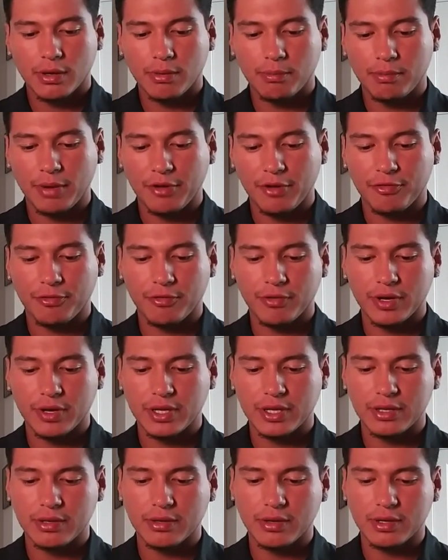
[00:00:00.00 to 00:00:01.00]
my
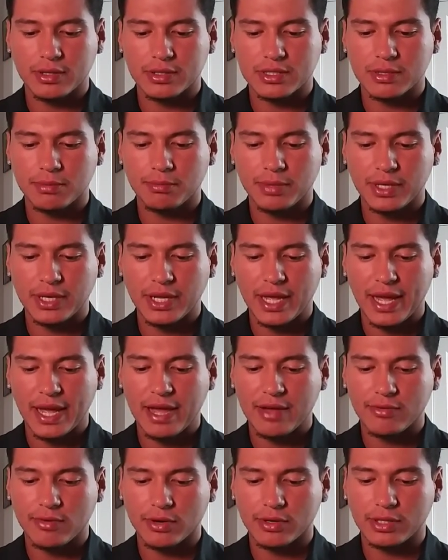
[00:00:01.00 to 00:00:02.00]
friend, uh, somebody I
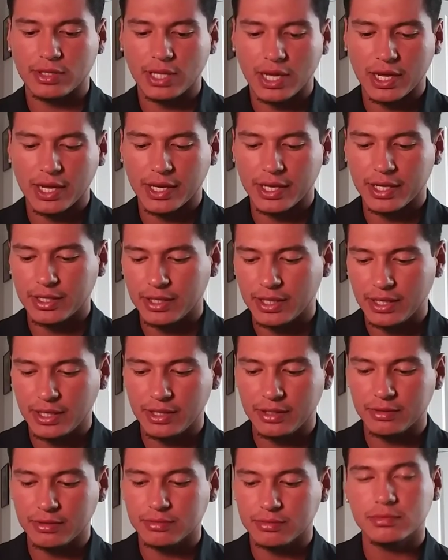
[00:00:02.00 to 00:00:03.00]
have online,
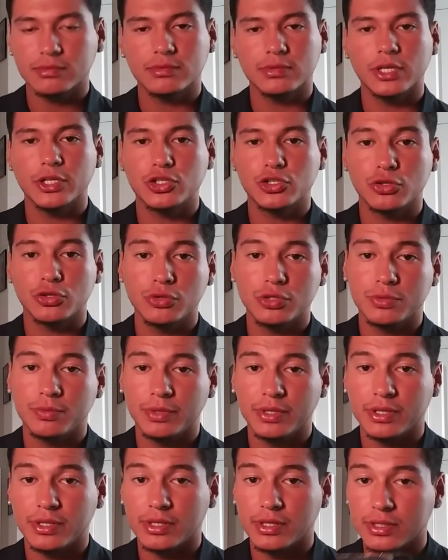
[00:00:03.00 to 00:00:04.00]
he introduced
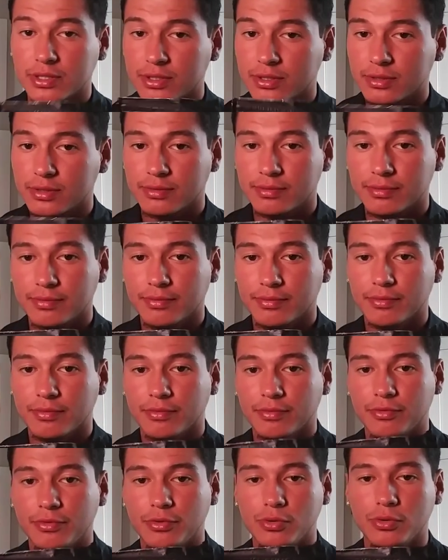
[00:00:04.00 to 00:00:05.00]
me to this
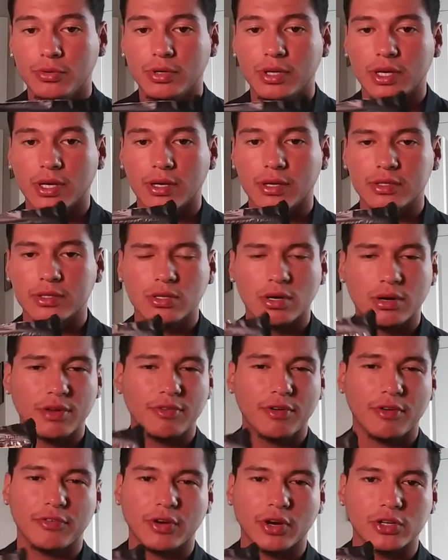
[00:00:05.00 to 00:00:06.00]
food. Uh, sorry if
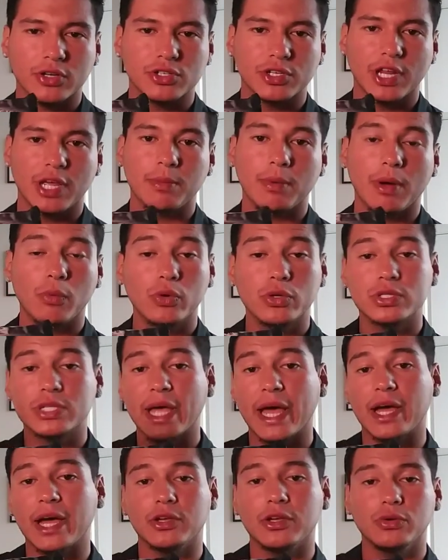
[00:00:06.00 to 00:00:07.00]
I forgot your name. I will
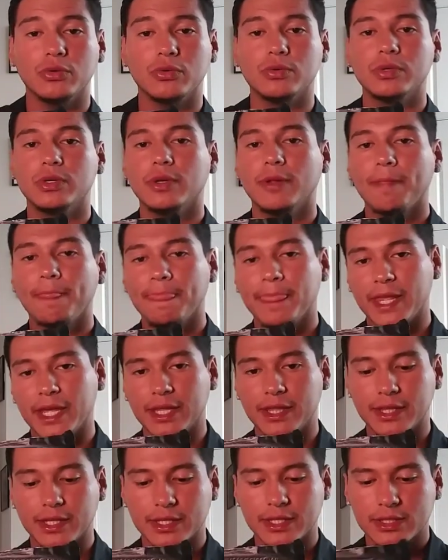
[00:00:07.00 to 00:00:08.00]
tag you
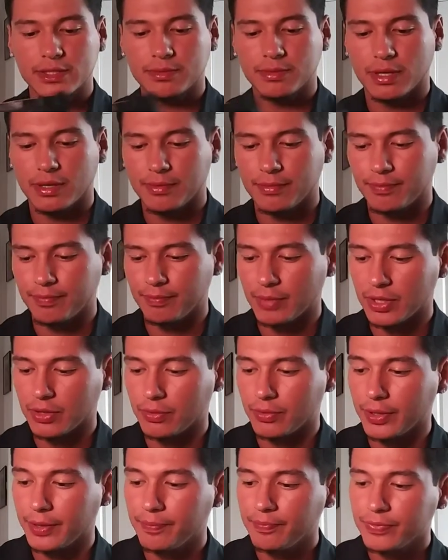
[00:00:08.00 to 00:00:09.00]
in this, by the
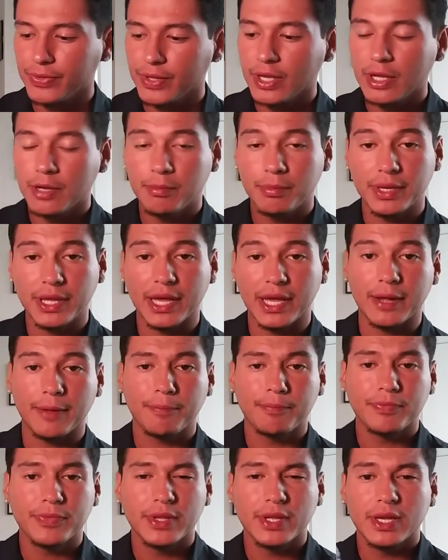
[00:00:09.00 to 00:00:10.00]
way. But
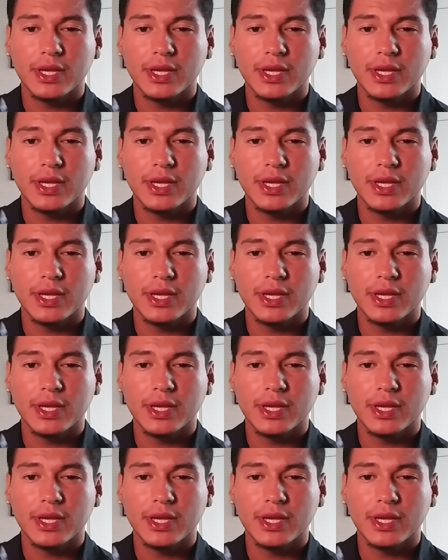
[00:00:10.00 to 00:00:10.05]
yeah,